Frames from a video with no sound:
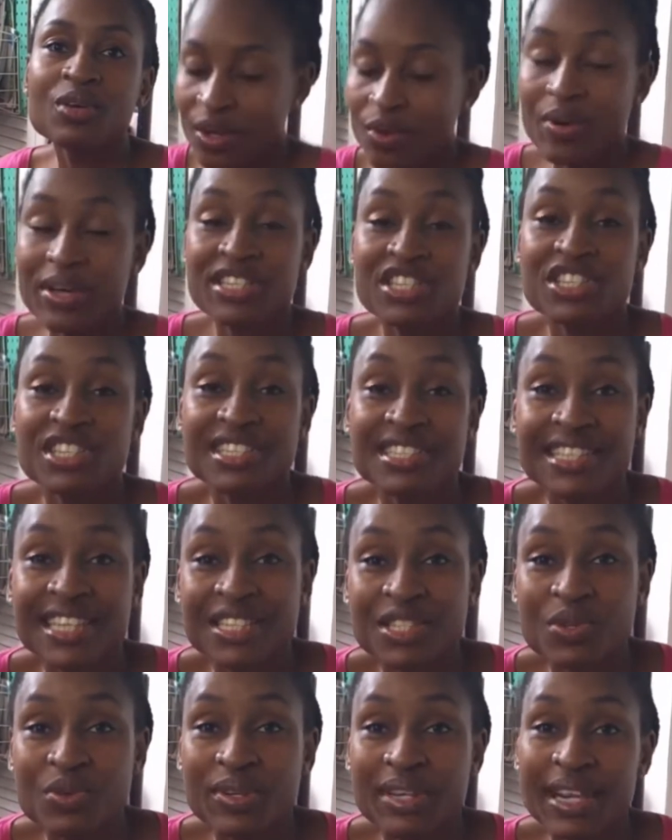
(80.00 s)
questions that
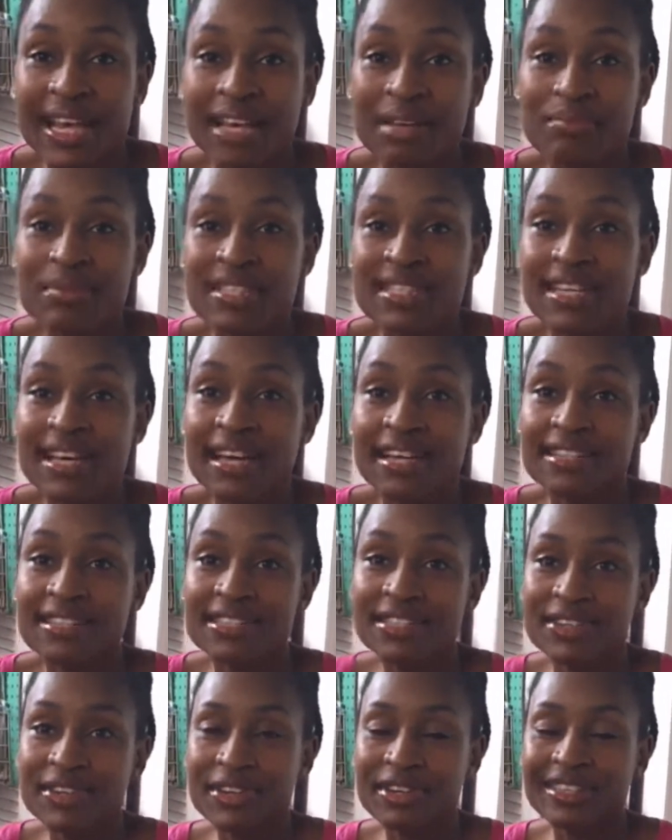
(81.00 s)
you would like me to
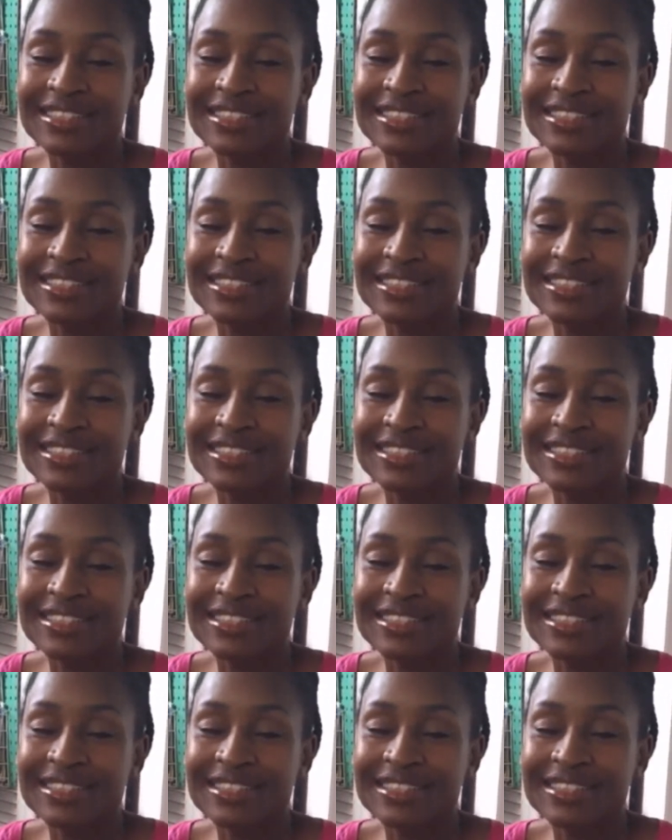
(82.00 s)
answer.